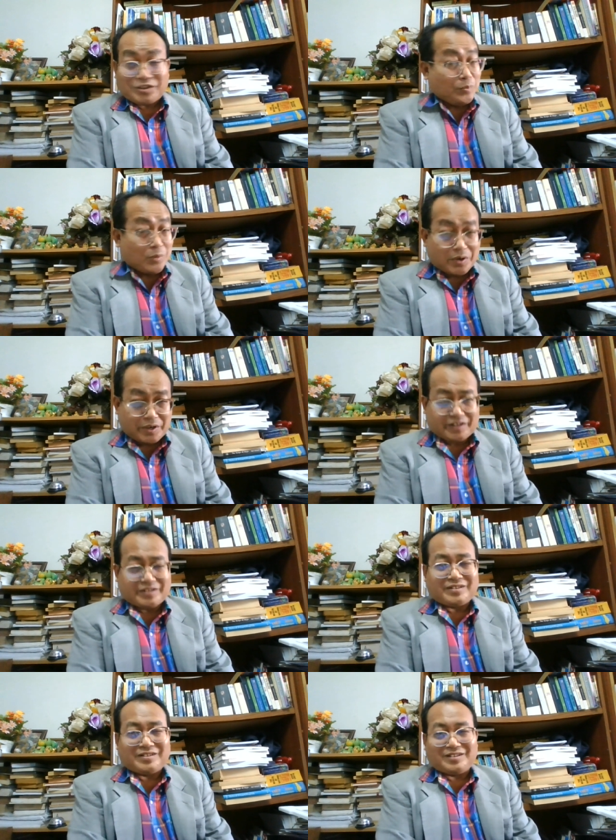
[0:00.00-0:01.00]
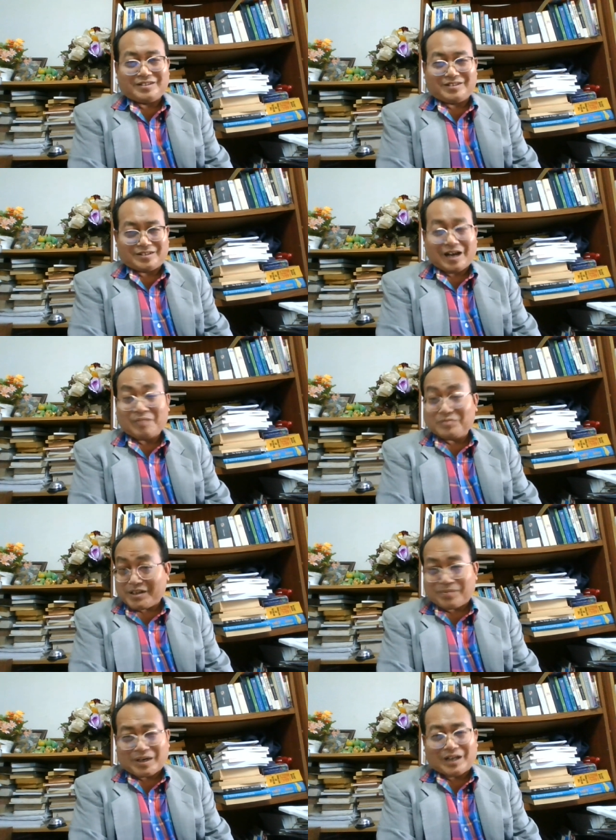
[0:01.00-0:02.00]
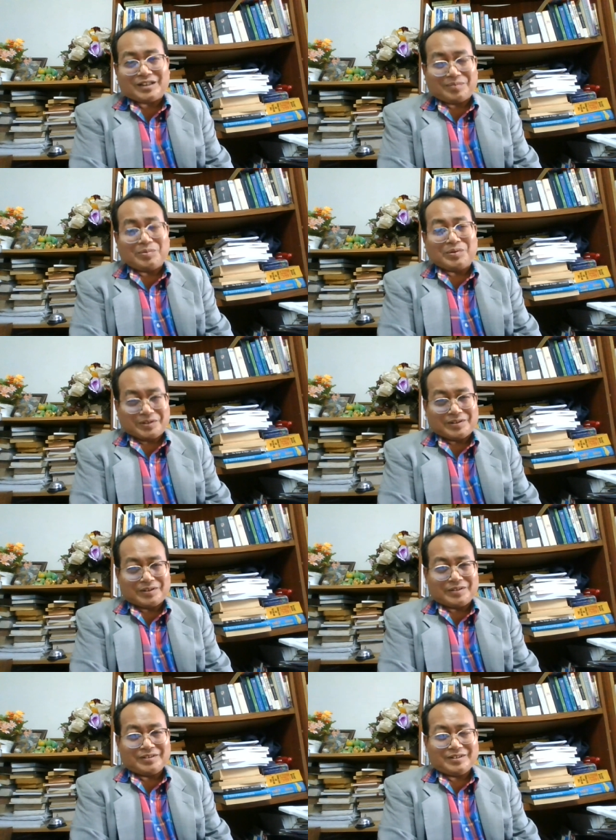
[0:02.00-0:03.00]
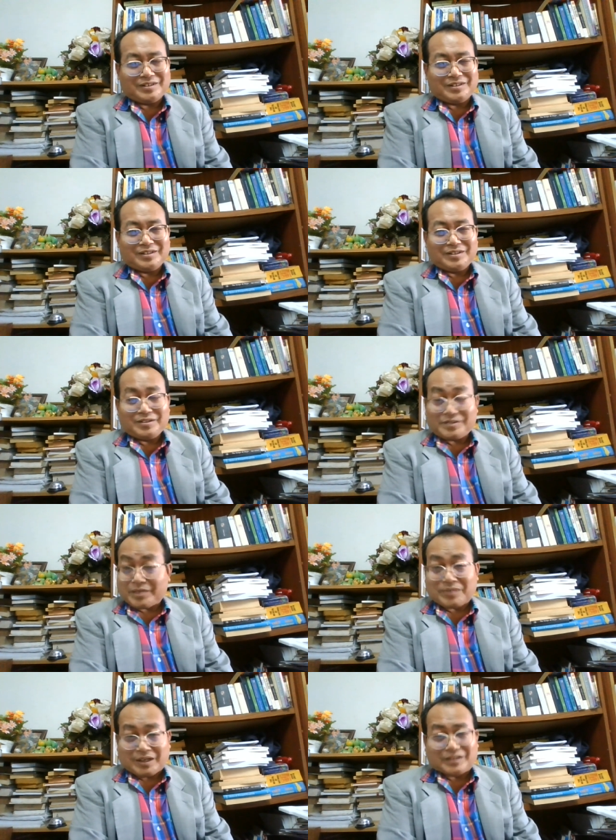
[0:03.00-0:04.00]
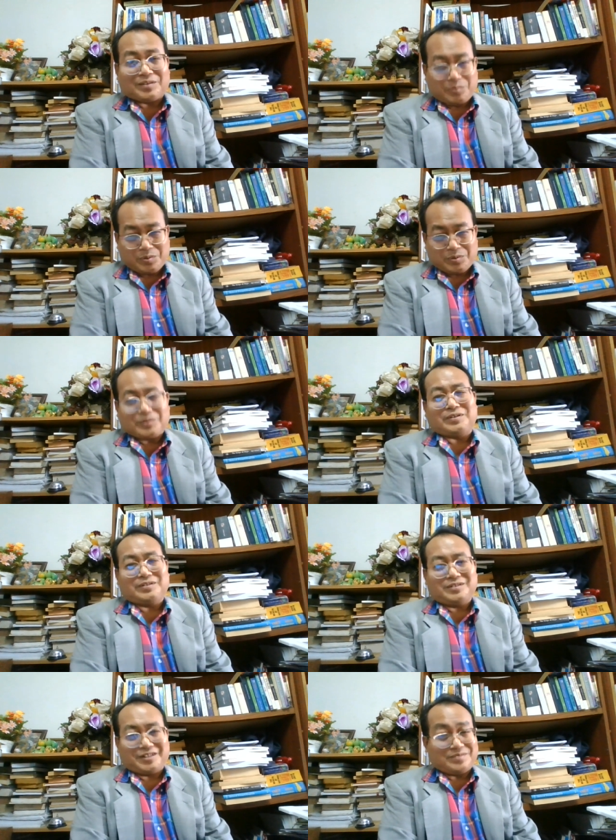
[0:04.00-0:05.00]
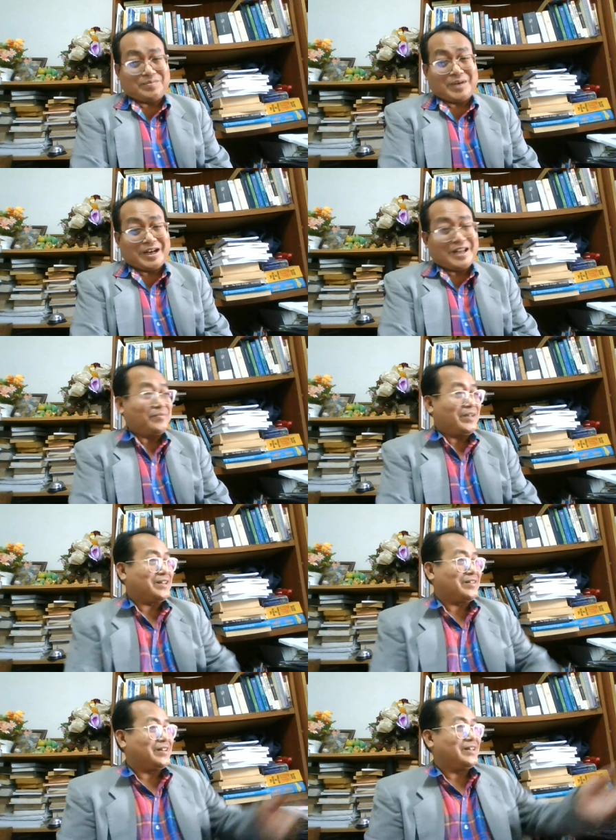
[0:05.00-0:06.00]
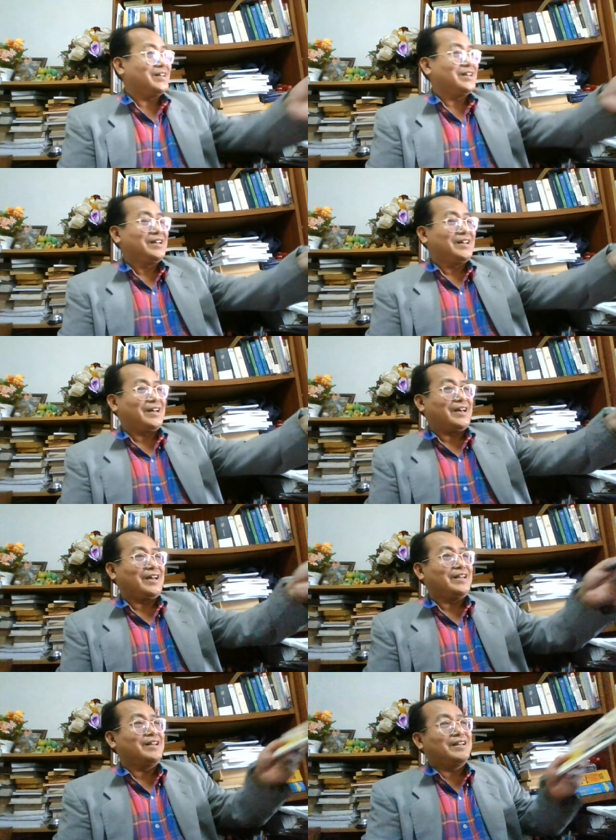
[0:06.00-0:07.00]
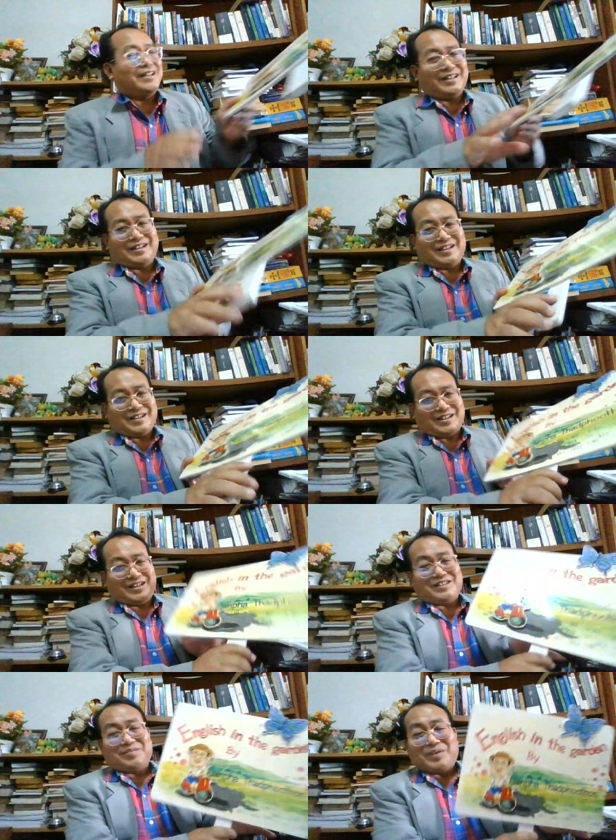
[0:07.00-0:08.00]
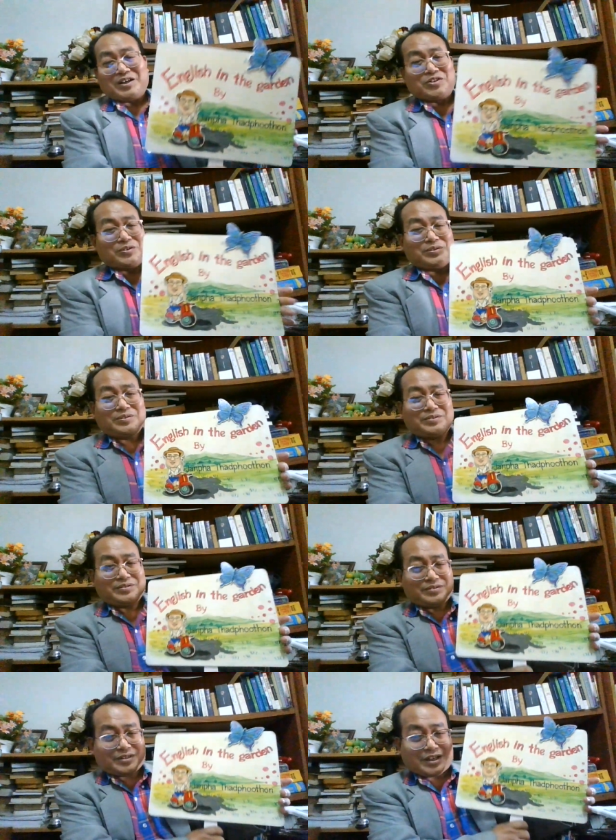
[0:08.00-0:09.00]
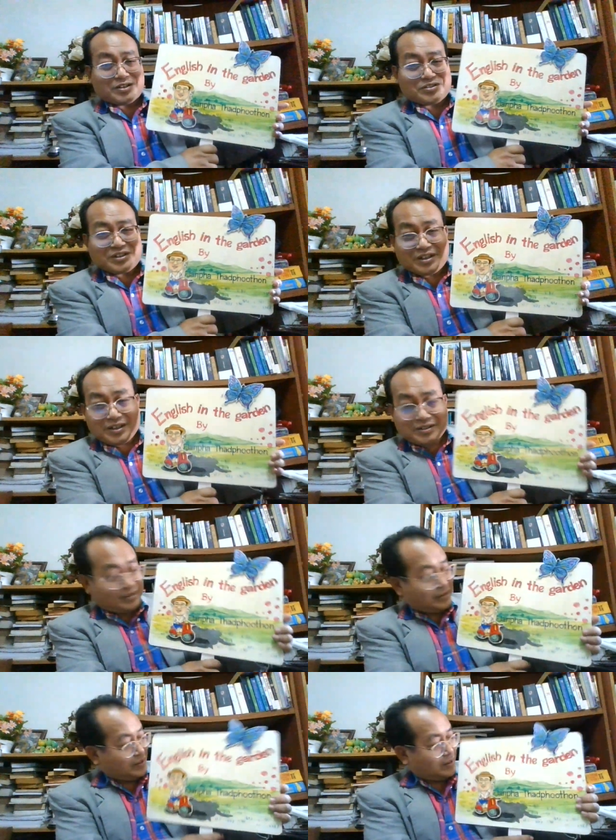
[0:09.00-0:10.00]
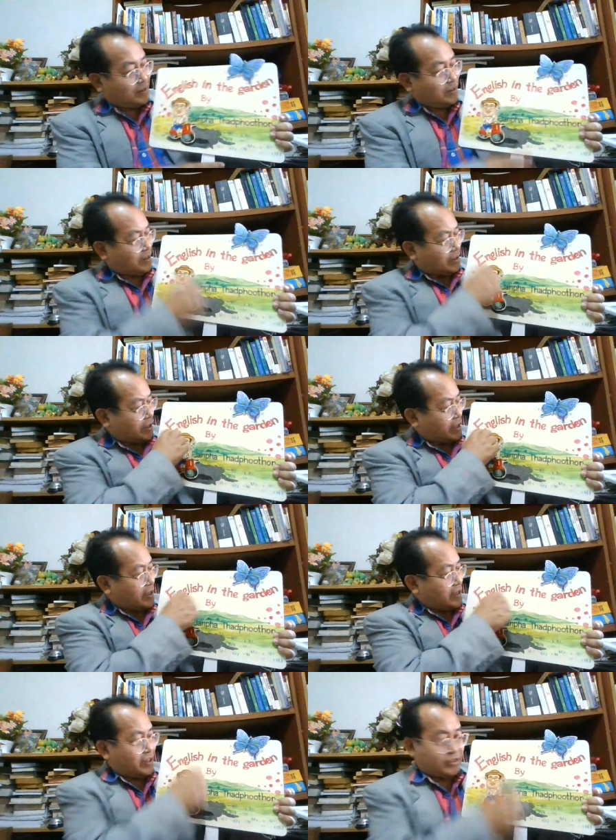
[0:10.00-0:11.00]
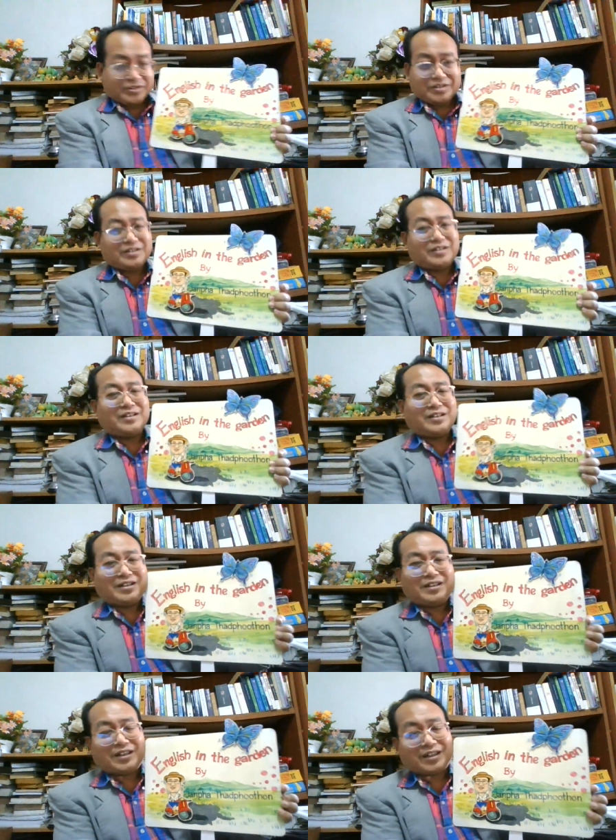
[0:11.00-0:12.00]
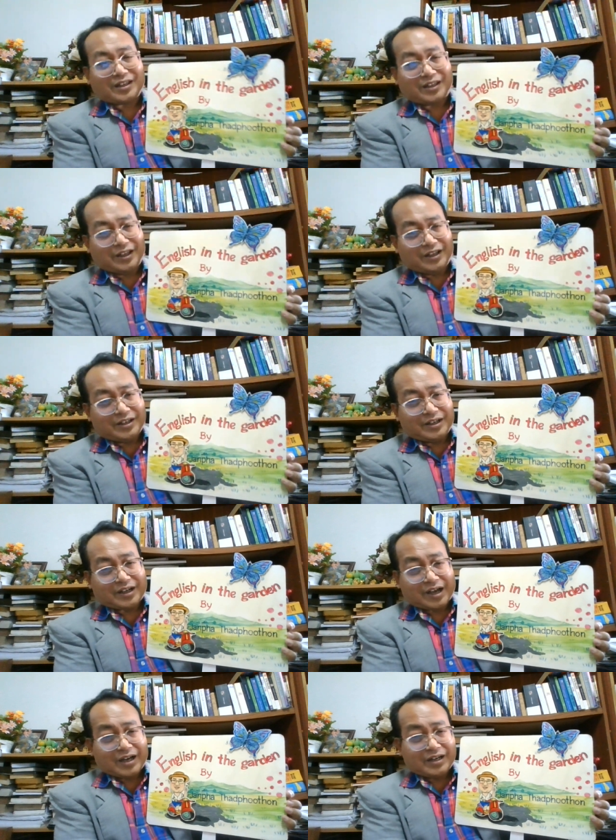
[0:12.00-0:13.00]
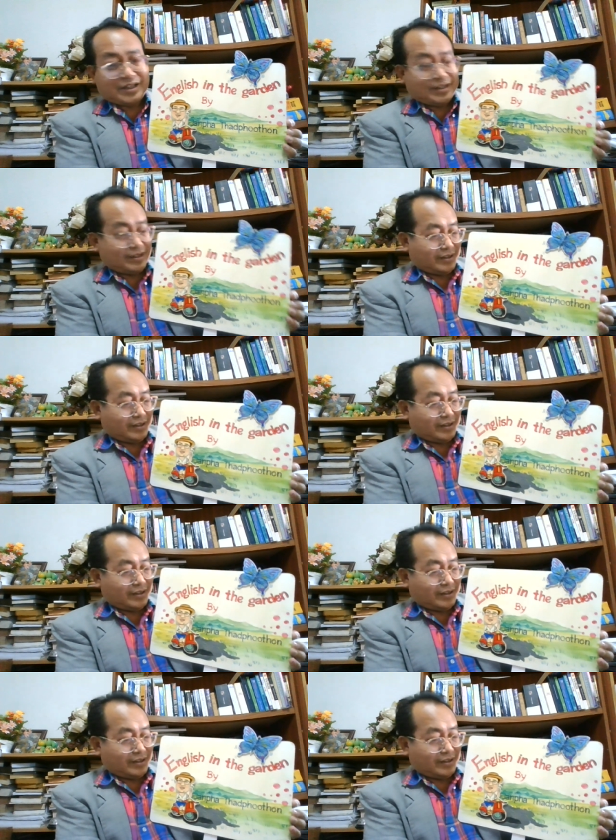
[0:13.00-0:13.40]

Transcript: Good morning. I'm Janpha Thadphoothon. Janpha Thadphoothon is my name, actually. And this is my show. Can you see this? English in the Garden.